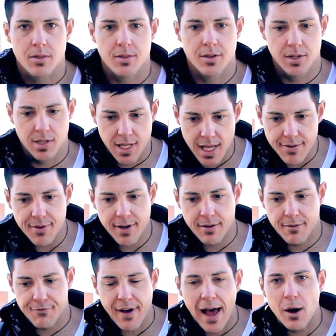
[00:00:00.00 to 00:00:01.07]
The living
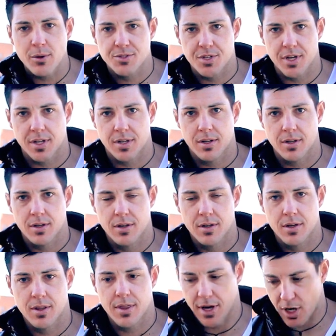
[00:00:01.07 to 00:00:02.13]
fountain,
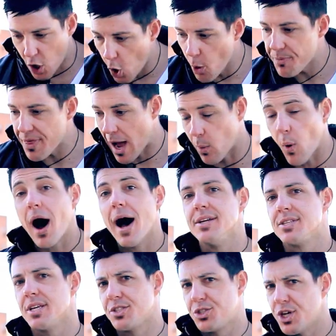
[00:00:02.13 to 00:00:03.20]
the hope that
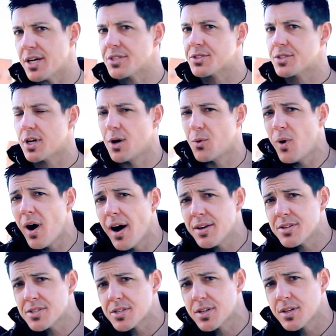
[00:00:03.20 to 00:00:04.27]
was, is just a
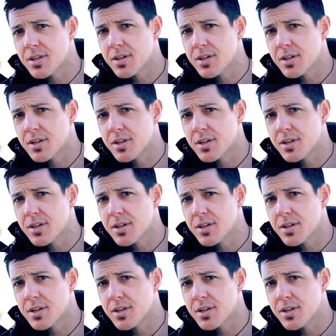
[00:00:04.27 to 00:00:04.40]
was?